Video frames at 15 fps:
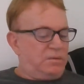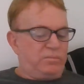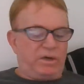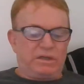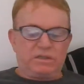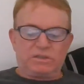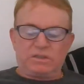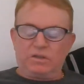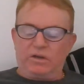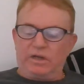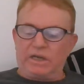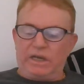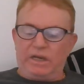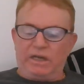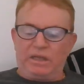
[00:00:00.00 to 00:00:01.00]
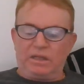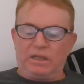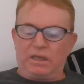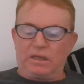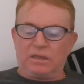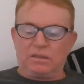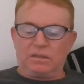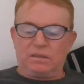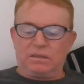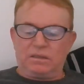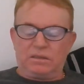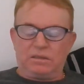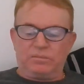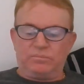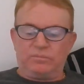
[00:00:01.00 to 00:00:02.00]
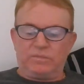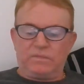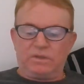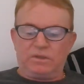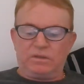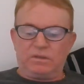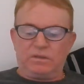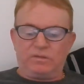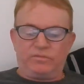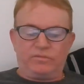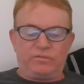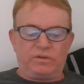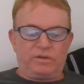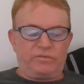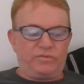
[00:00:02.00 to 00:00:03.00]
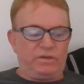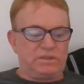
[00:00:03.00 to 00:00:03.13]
But it's like anything. If